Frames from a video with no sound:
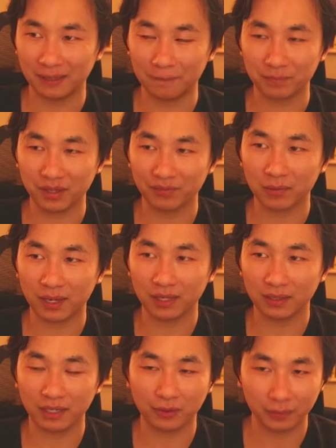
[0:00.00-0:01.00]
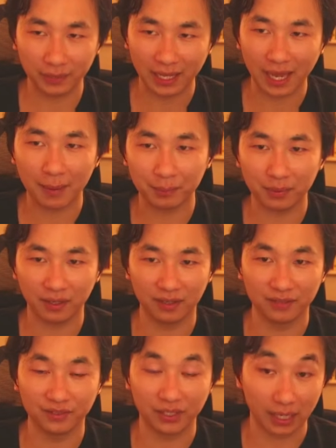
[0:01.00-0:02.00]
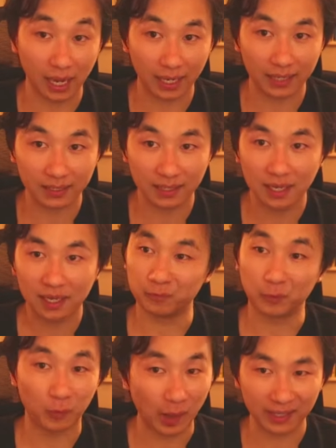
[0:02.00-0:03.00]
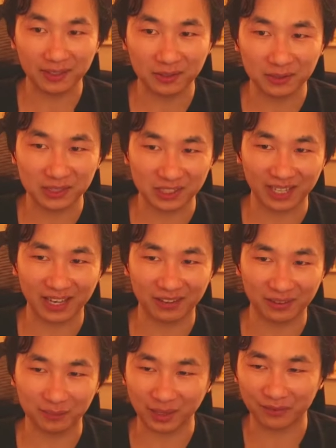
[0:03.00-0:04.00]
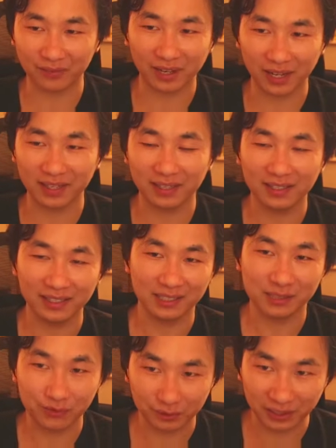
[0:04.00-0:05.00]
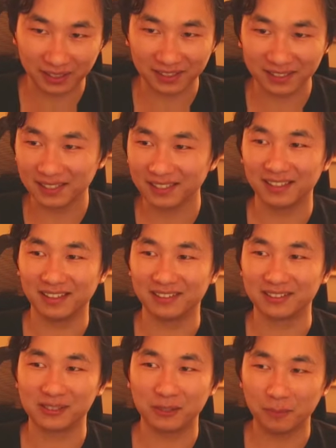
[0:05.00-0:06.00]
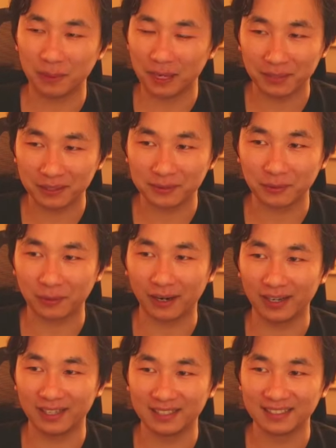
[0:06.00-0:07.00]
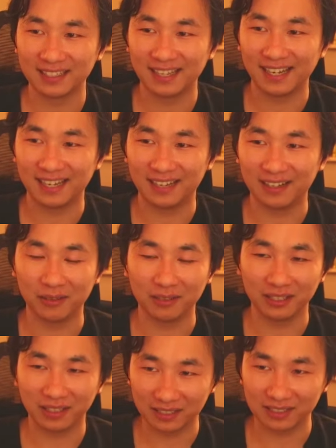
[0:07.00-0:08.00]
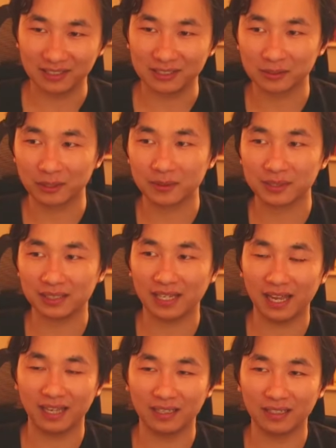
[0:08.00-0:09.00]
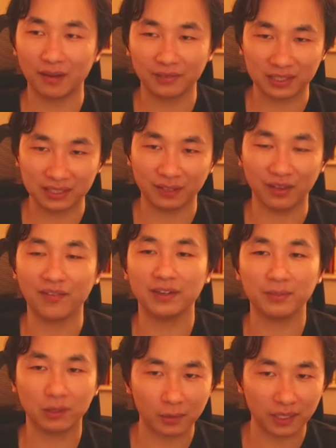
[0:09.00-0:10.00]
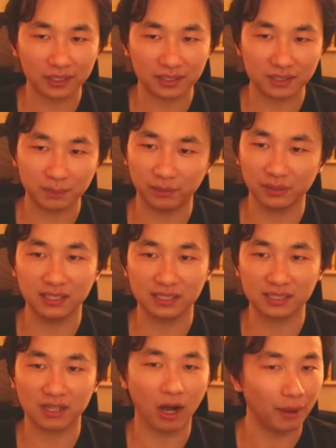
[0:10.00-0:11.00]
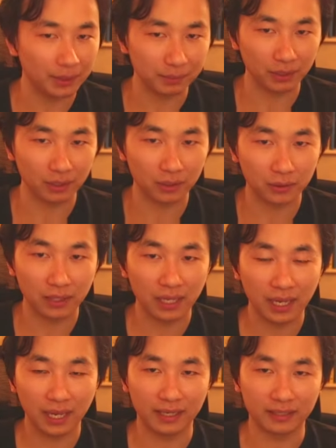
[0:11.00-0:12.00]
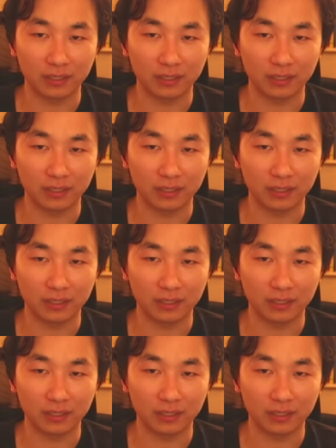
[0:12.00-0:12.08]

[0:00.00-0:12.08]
if you want another recap of the guide, I'm reminding you to check out the Metafy. It's free. There's no payment required. I'll link it in the description. And obviously, if you have any more questions, please comment below, and